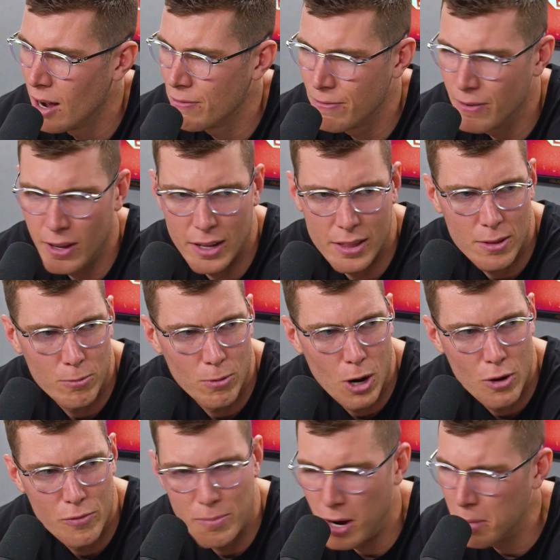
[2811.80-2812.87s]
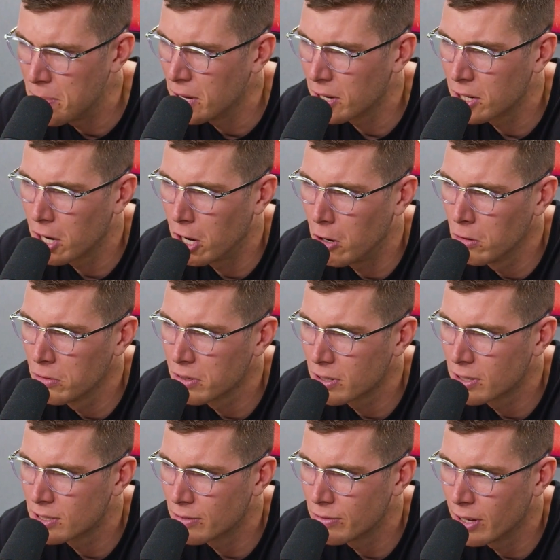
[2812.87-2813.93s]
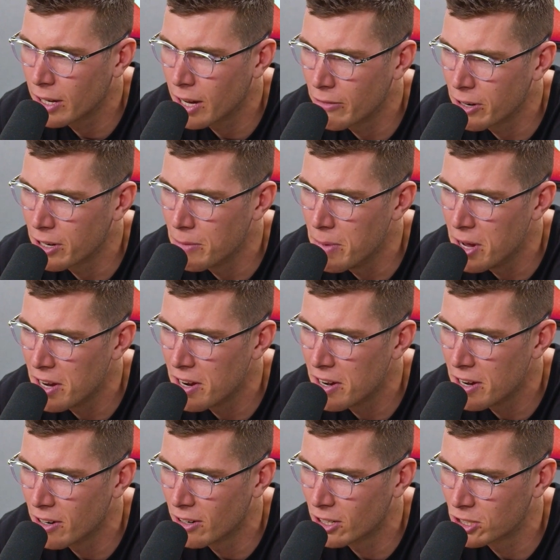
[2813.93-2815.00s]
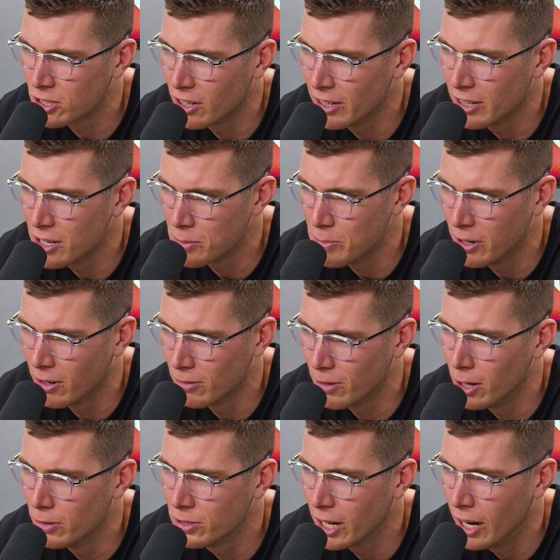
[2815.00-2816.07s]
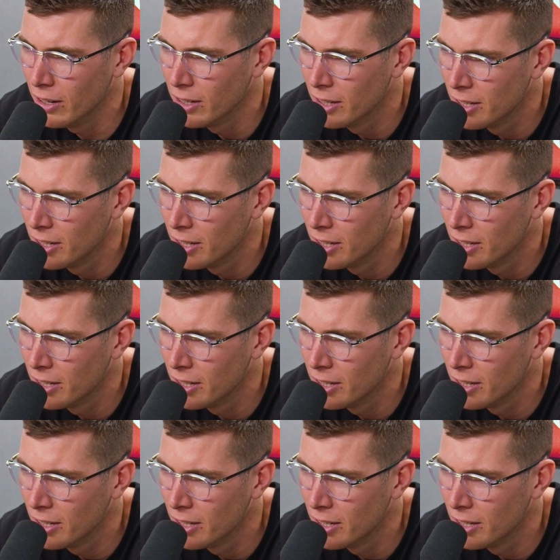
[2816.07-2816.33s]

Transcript: I feel like The Rove might be a cult, because I feel like every comedian here in Australia has been on Rove Show.